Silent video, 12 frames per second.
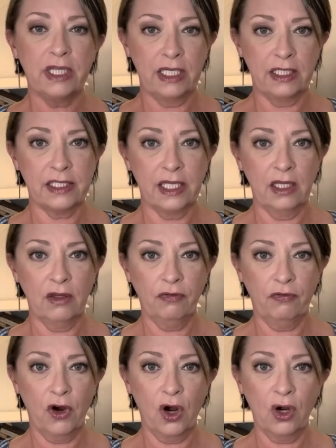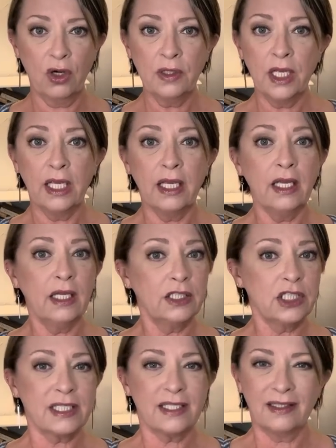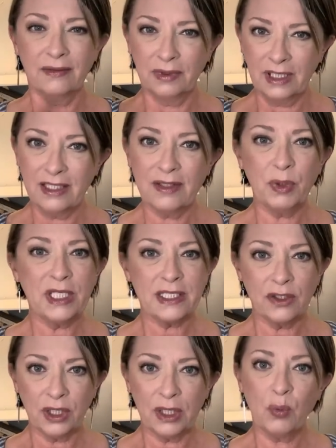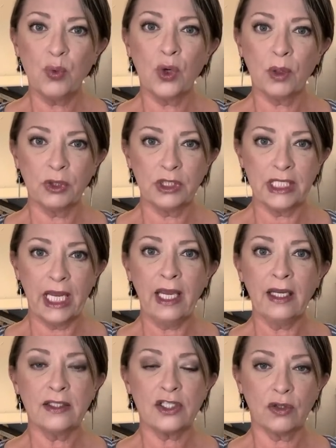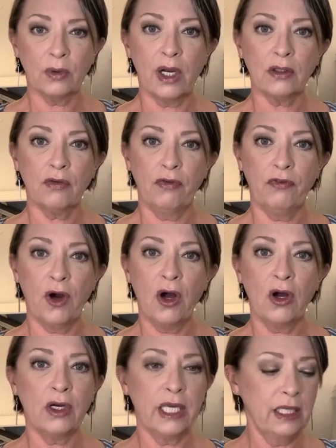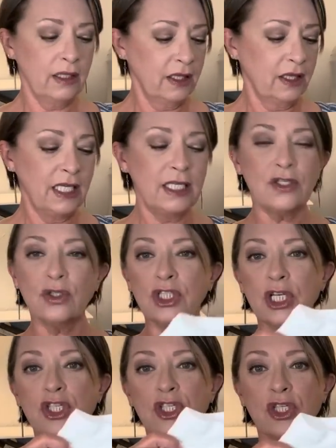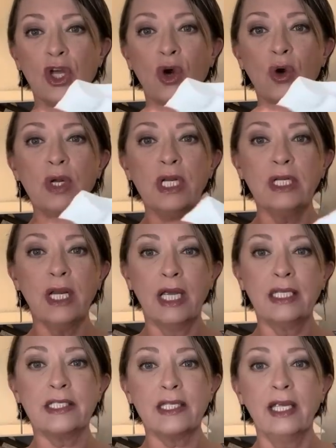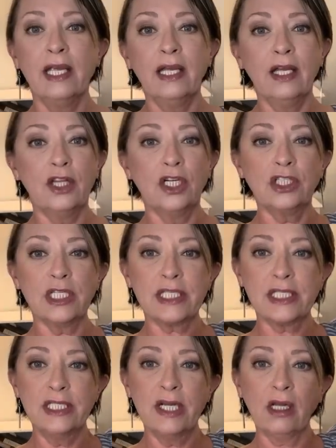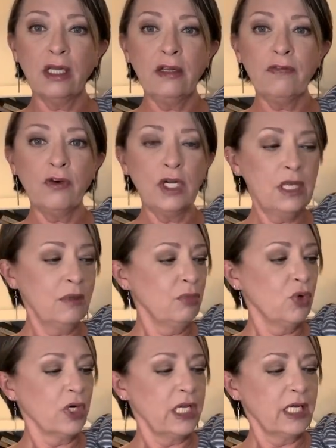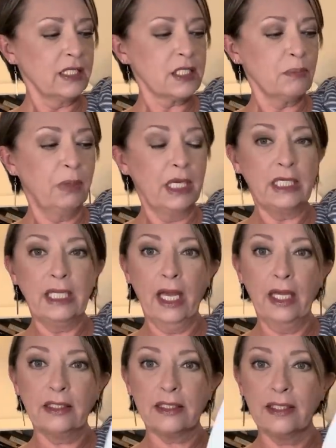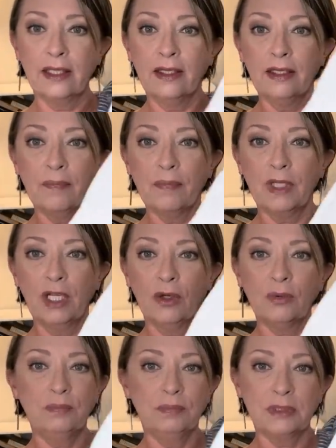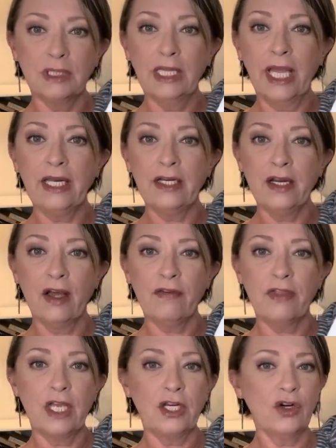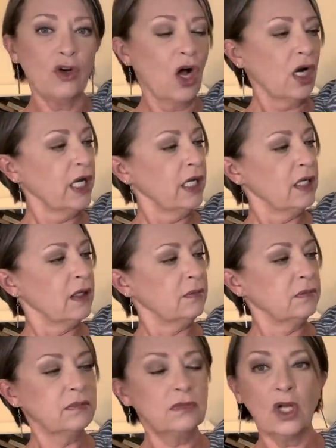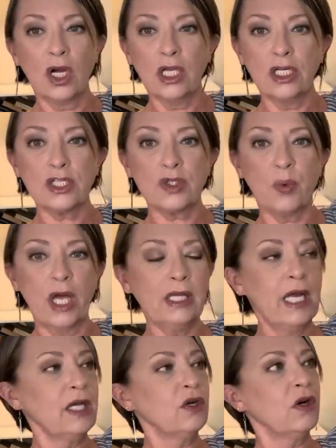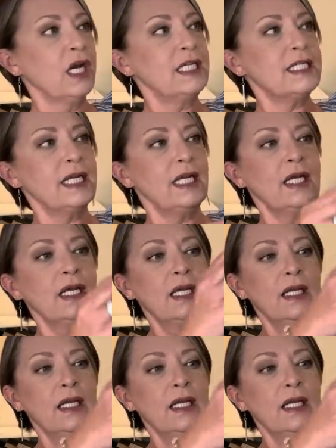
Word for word: these in the fall just because we still get warmer days throughout the fall and these are just so nice. They're just snuggly for in the mornings, but yet, you know, light enough that you're not gonna not gonna sweat like crazy